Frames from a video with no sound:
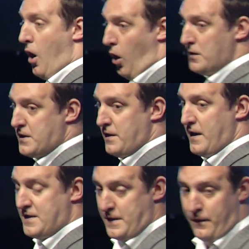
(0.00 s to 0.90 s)
onto
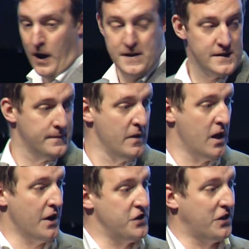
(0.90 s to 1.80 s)
this device.
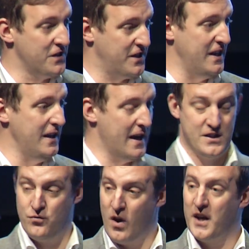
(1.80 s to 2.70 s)
As you can see,
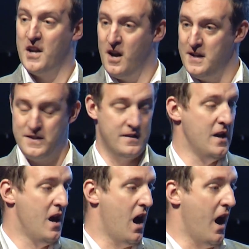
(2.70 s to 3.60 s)
it's ruggedized.
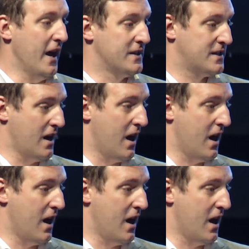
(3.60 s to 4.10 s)
It's